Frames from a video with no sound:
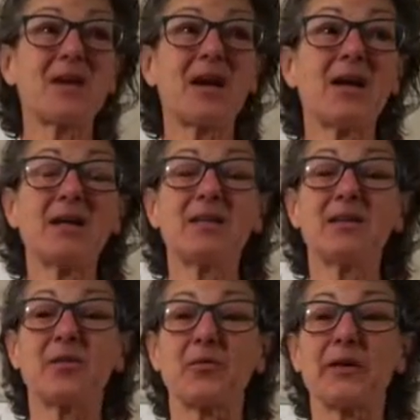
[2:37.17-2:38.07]
And
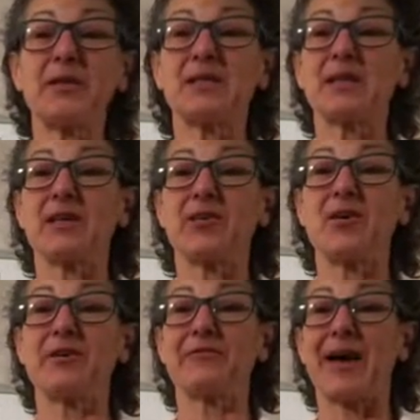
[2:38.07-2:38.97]
the reason that
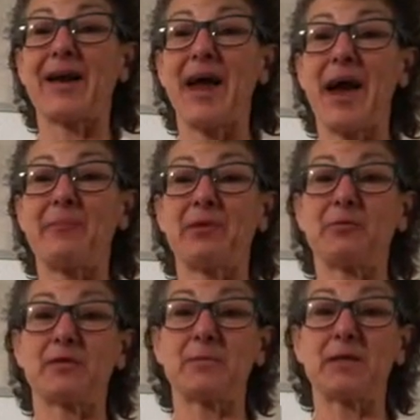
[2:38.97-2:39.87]
all of that happened
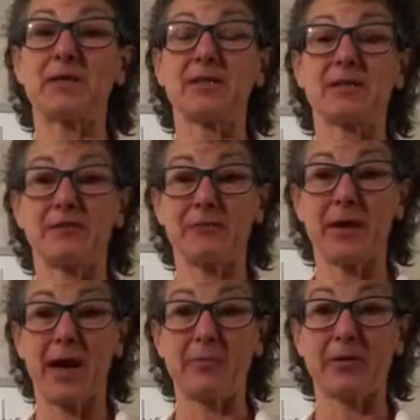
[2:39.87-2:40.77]
was because of what
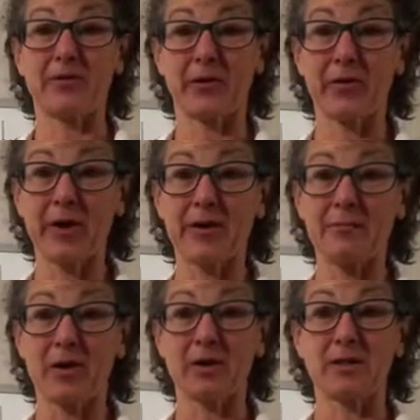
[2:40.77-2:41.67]
happened in the credit
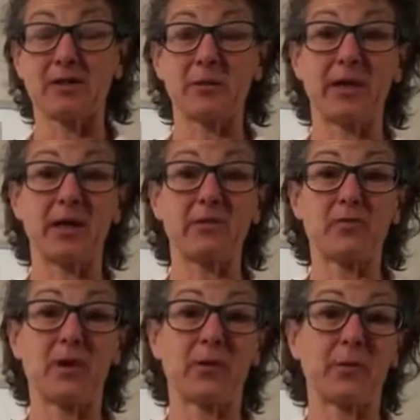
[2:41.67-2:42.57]
markets when
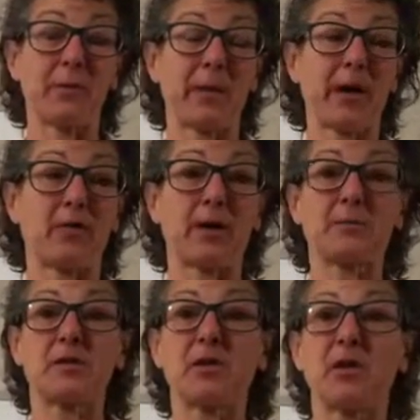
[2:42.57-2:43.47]
Enron went
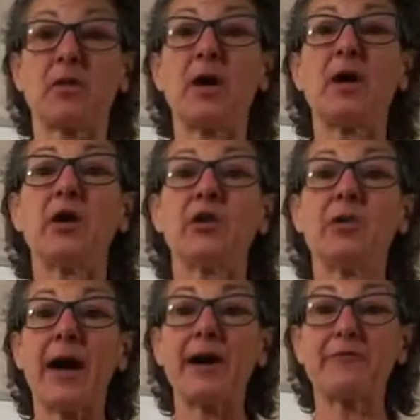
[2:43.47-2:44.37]
bankrupt. So you
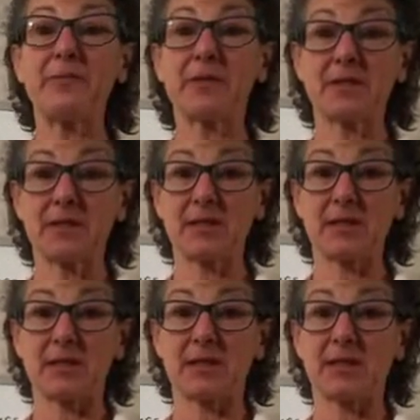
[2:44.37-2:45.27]
have
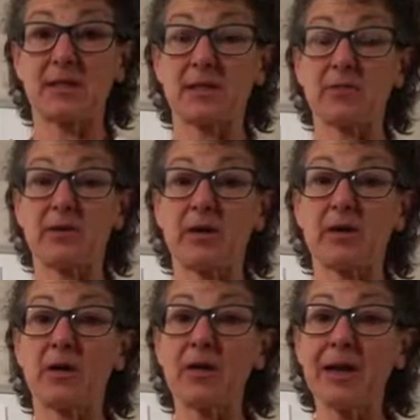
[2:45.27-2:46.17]
businesses that run
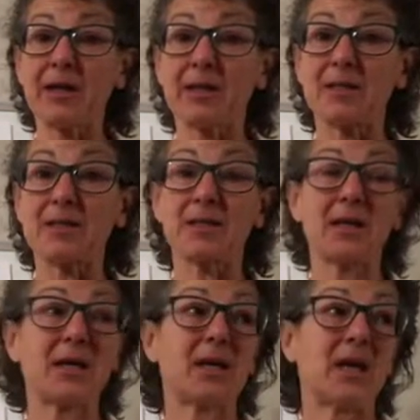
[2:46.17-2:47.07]
on credit,
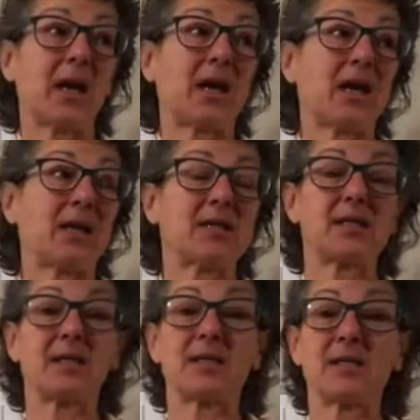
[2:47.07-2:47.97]
and
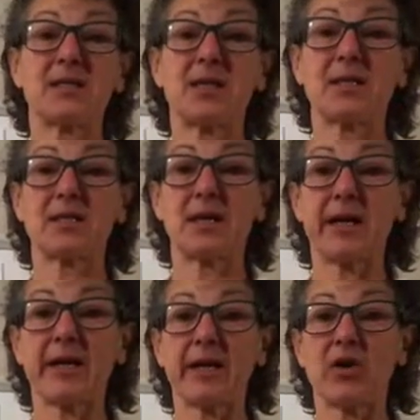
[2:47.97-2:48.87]
it's
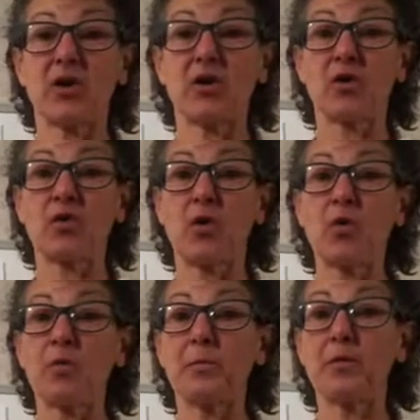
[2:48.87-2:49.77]
like in our
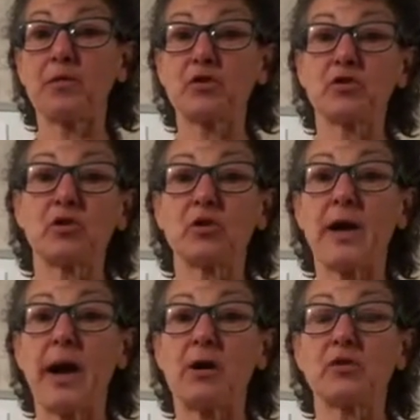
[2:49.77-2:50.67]
own personal
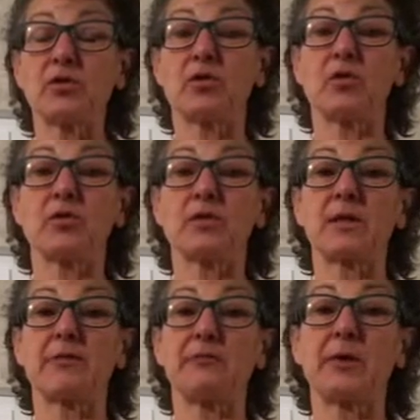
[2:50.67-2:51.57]
households,
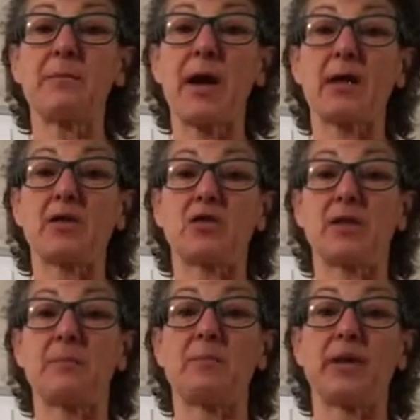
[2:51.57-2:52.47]
if we manage
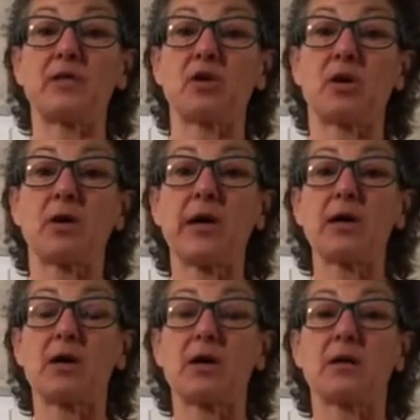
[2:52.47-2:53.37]
them based on
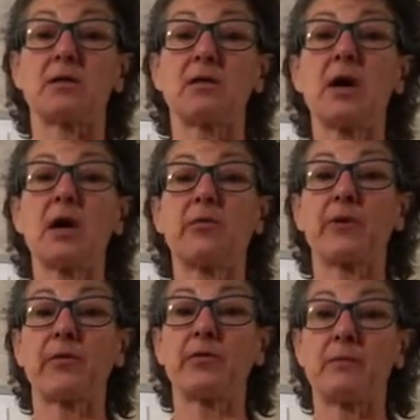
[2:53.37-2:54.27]
credit cards
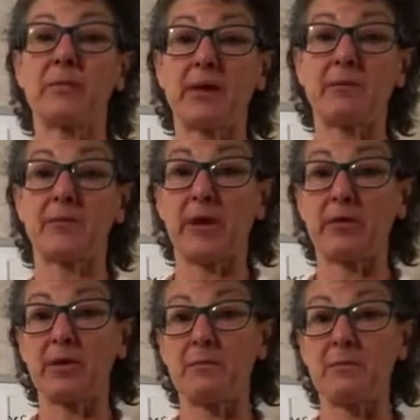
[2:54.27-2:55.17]
rather
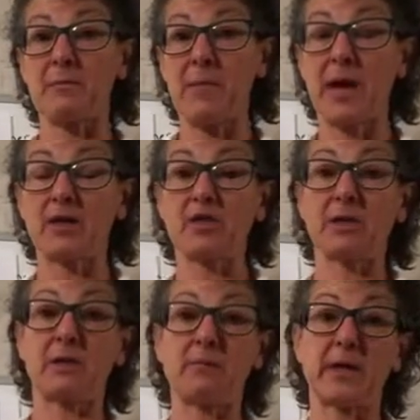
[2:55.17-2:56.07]
than
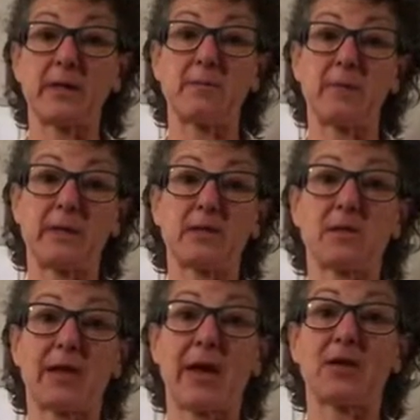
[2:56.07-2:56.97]
managing them based
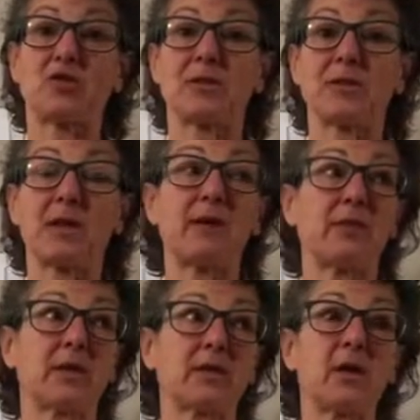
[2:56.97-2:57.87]
on cash and
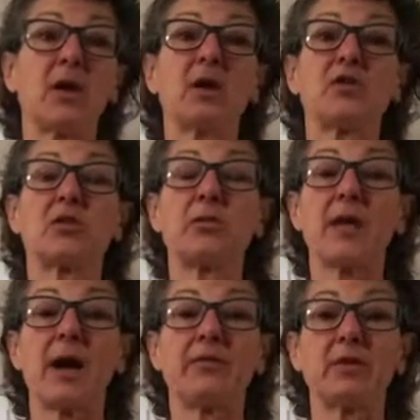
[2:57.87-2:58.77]
savings. So we
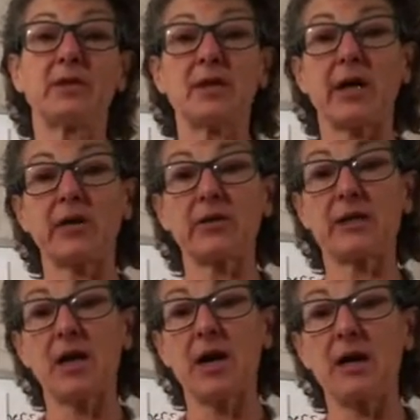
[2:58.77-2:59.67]
have an entire
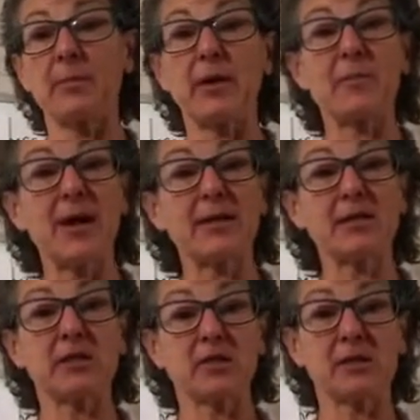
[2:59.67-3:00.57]
economy, a
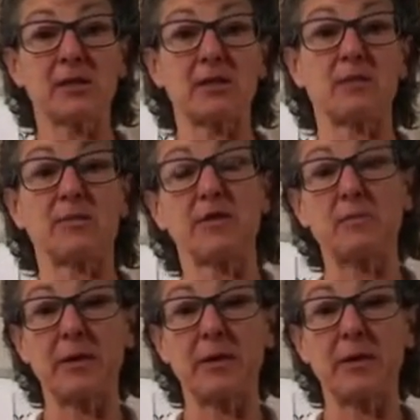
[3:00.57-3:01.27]
monetary system that's